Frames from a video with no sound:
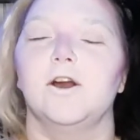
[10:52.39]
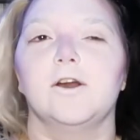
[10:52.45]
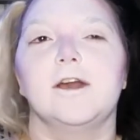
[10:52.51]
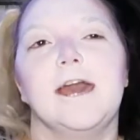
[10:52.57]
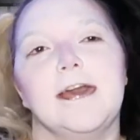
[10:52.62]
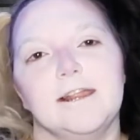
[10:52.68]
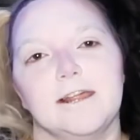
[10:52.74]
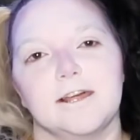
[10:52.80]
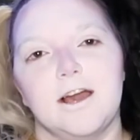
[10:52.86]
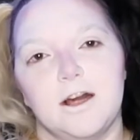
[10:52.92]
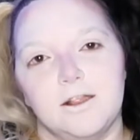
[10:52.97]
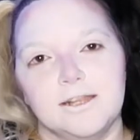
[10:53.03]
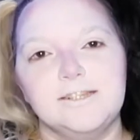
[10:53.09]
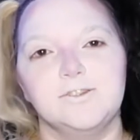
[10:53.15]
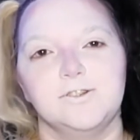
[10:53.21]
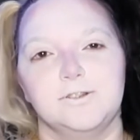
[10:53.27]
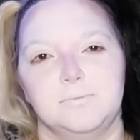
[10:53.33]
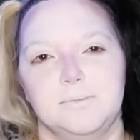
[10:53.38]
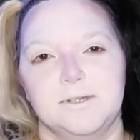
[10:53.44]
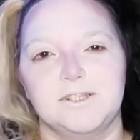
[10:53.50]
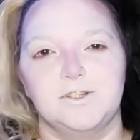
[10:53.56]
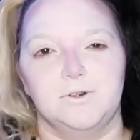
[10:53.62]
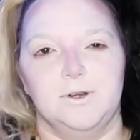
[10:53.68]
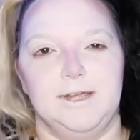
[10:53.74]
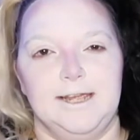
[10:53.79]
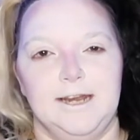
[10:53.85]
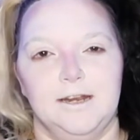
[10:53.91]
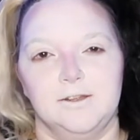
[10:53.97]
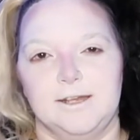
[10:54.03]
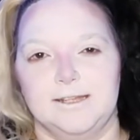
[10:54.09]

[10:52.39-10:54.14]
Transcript: okay, like at least there's a mystery here.